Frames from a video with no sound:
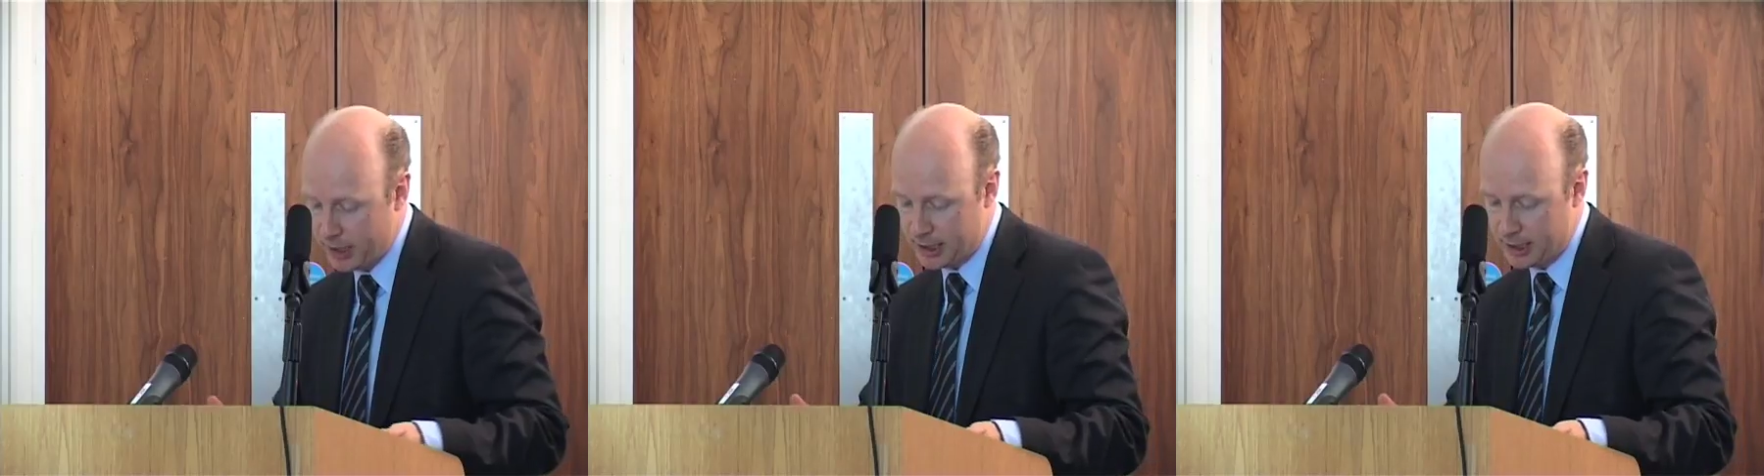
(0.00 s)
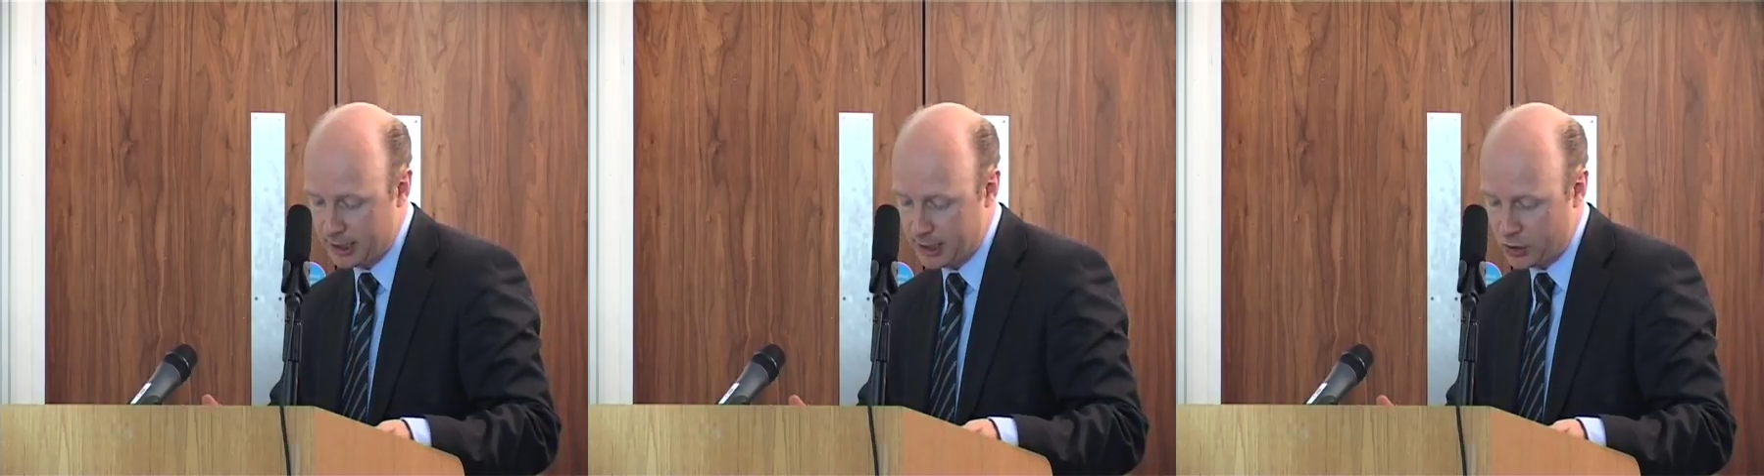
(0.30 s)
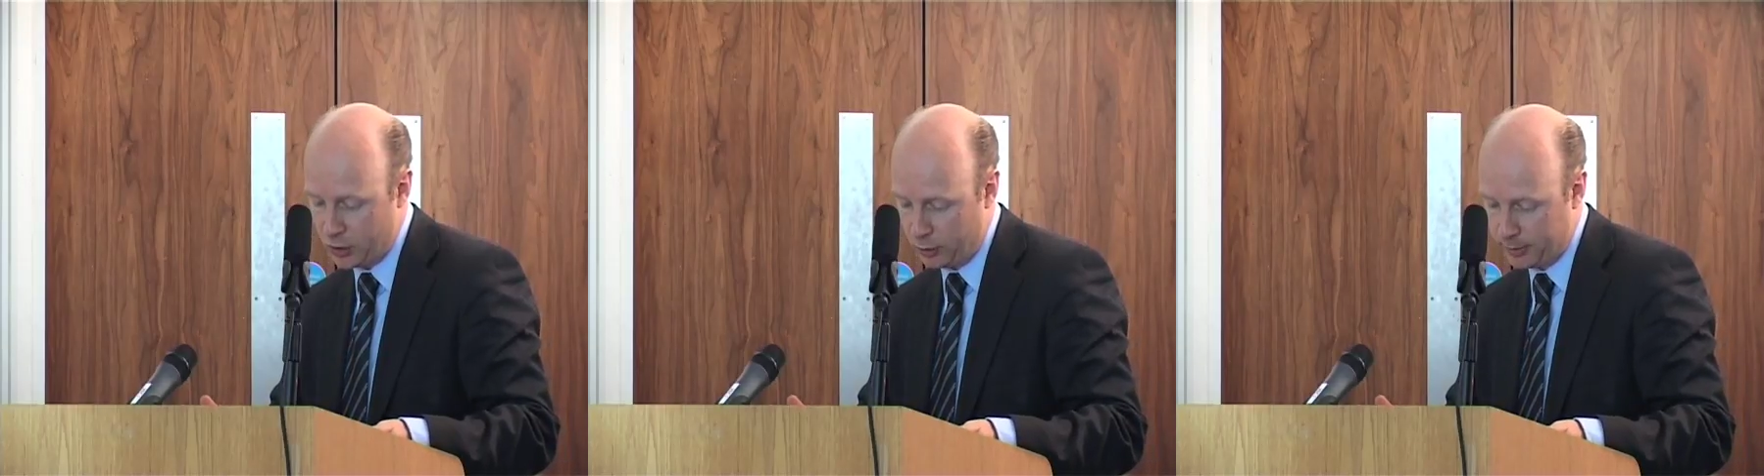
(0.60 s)
months into this
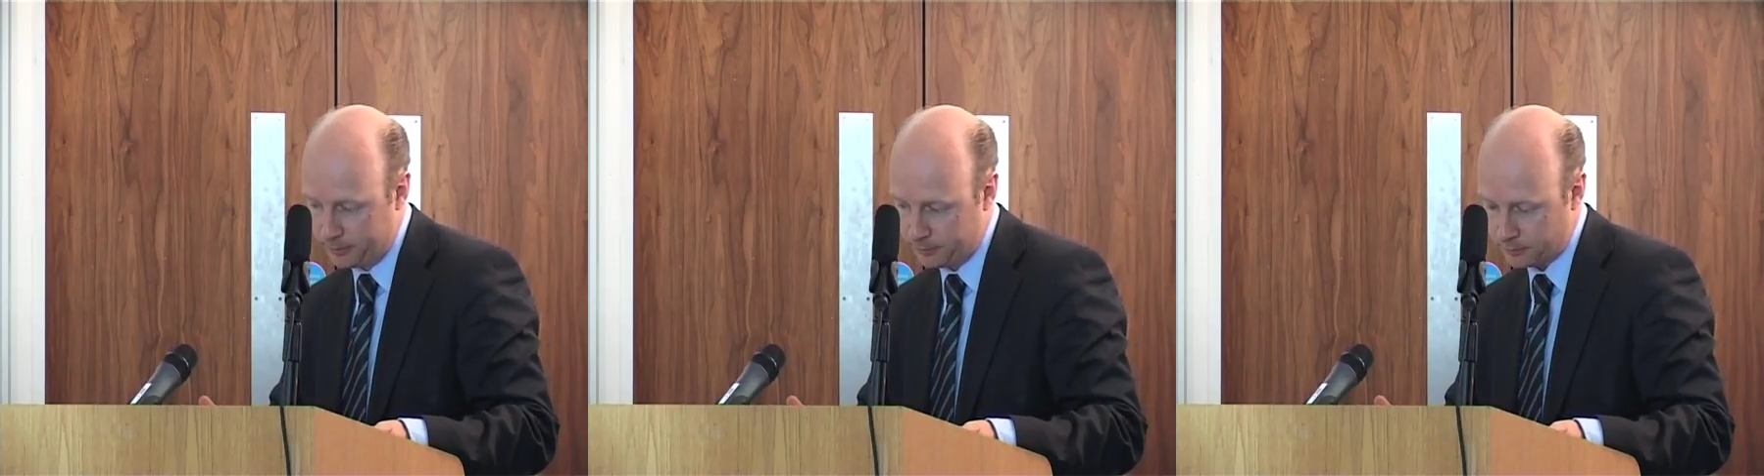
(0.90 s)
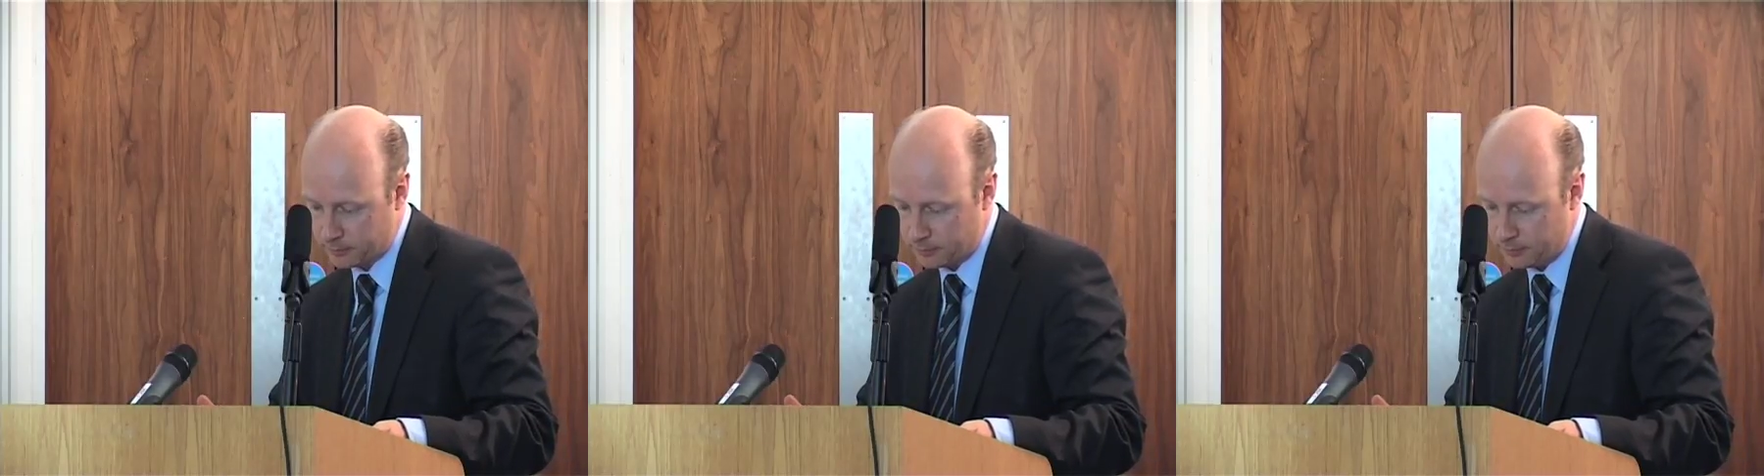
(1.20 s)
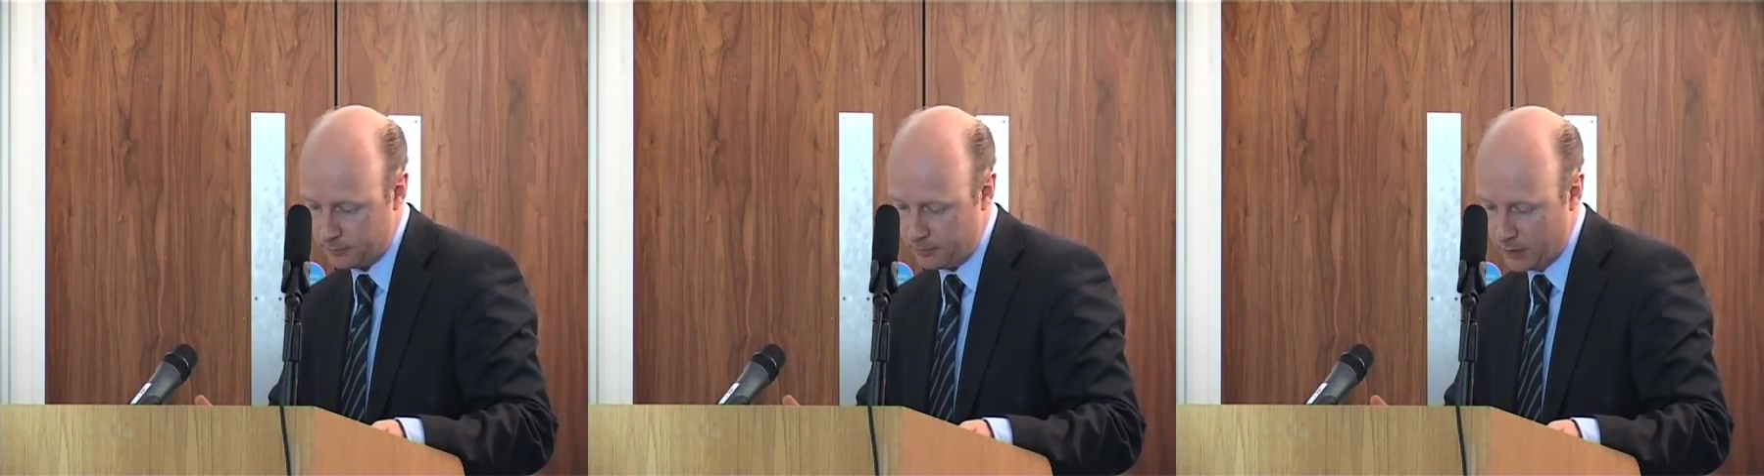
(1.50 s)
job
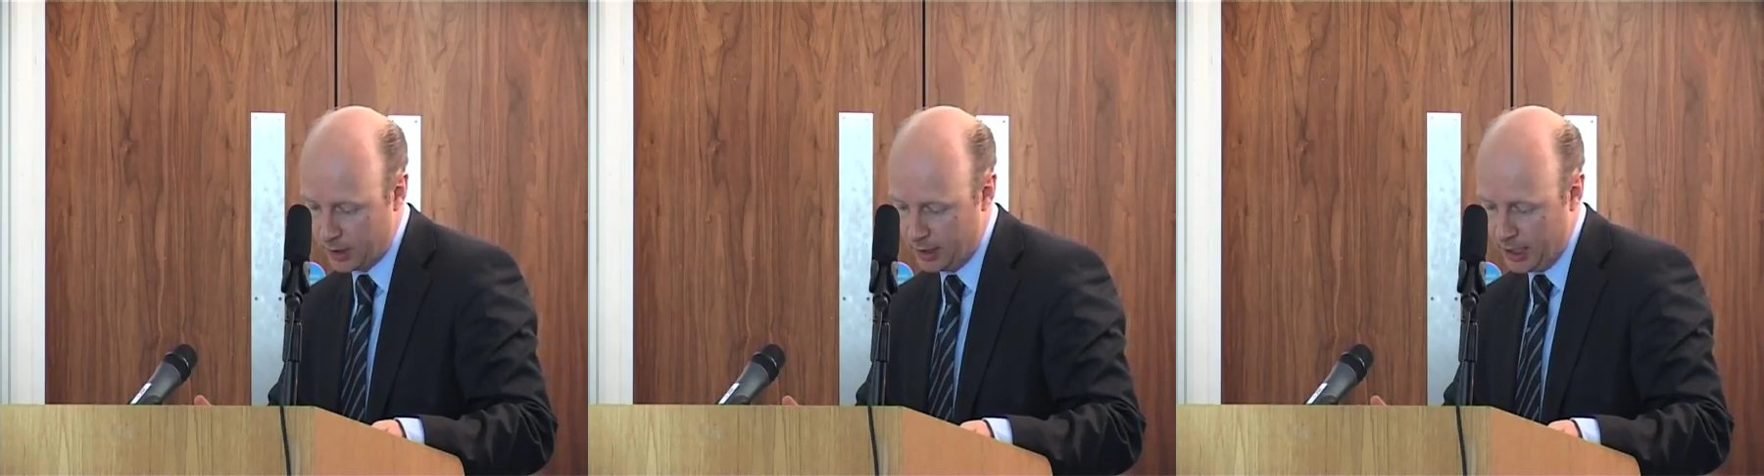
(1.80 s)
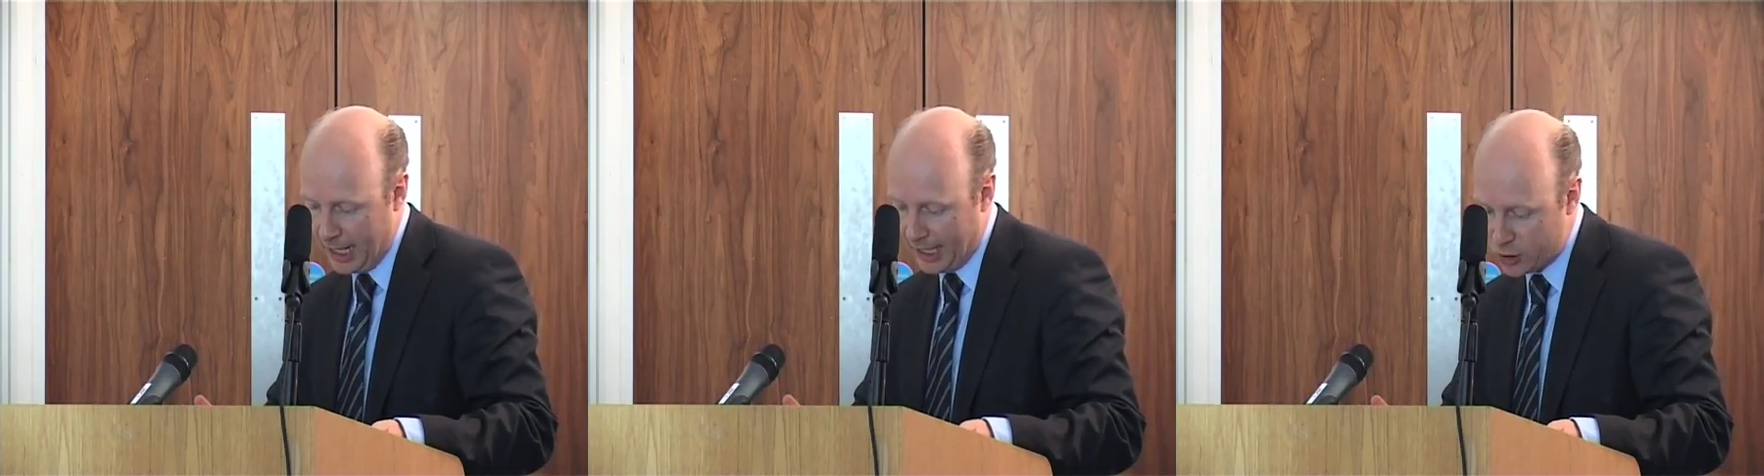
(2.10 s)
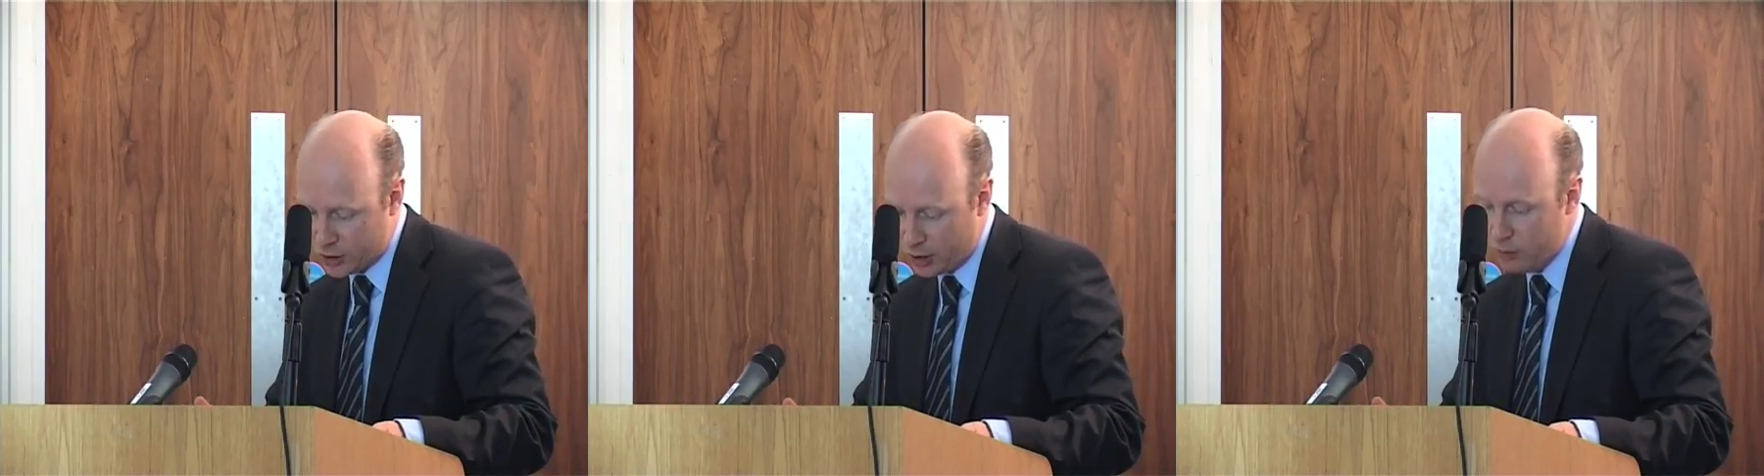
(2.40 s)

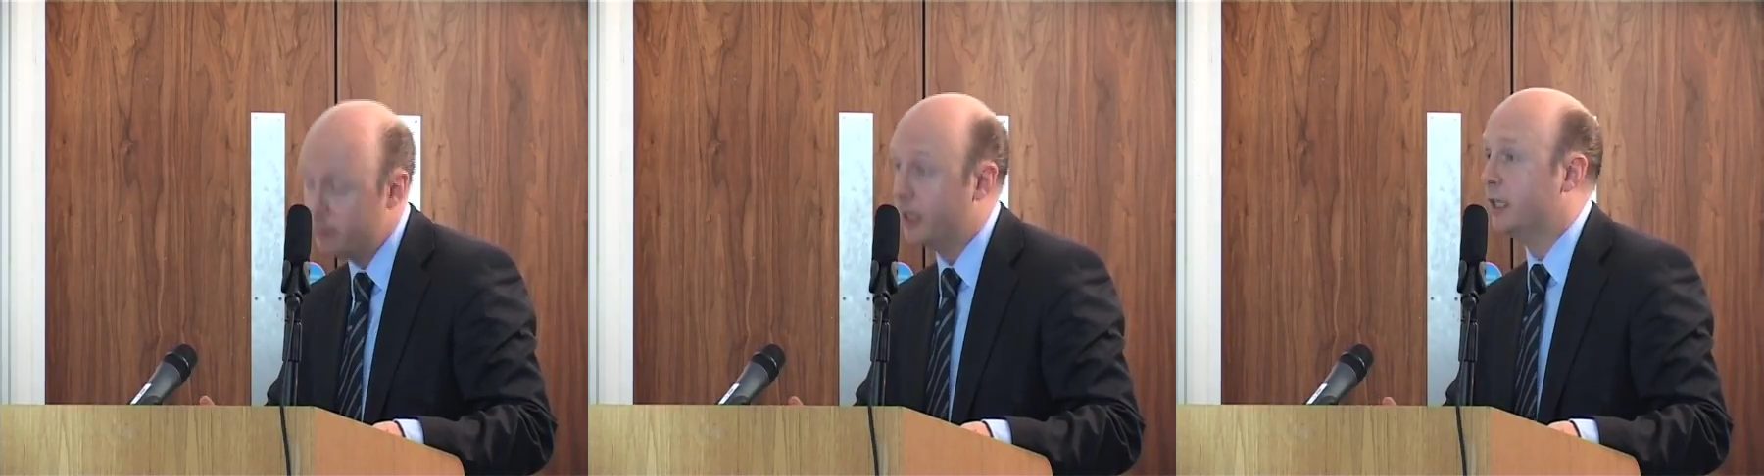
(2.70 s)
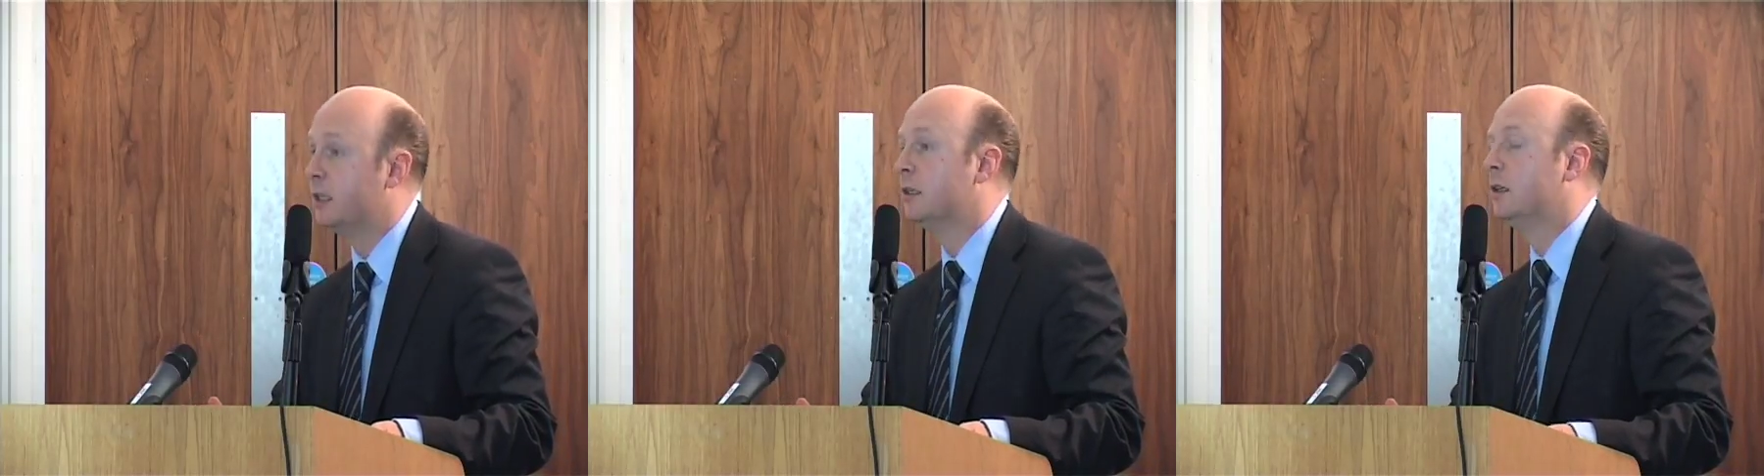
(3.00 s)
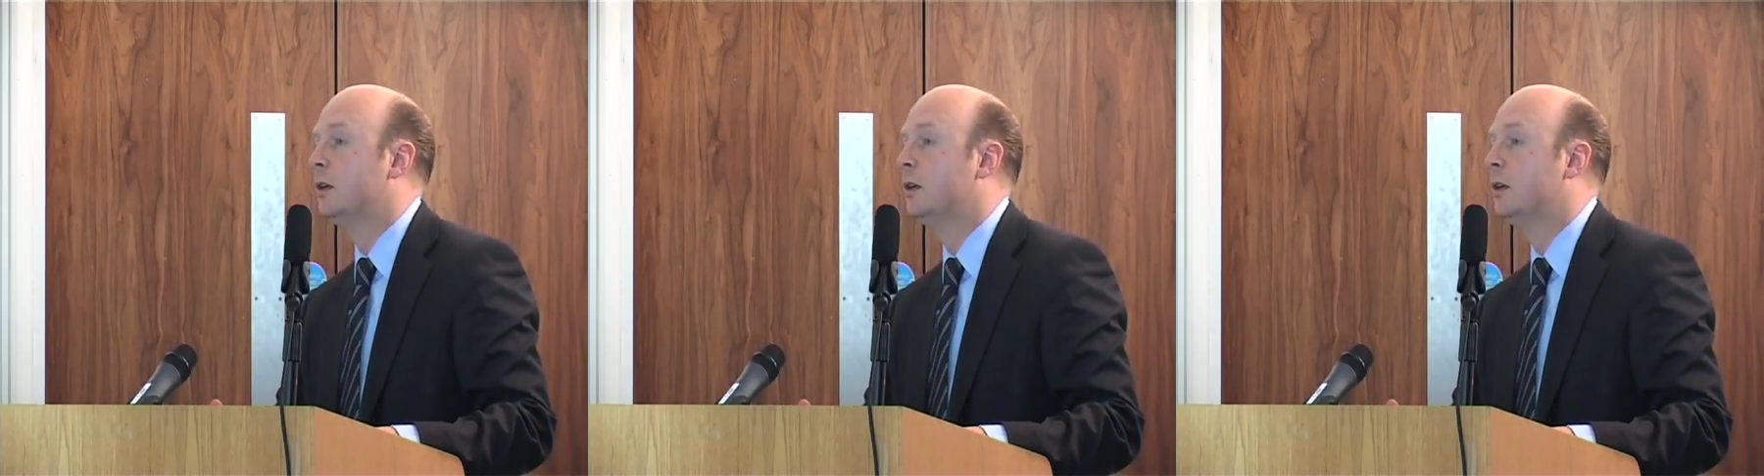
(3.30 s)
has shown me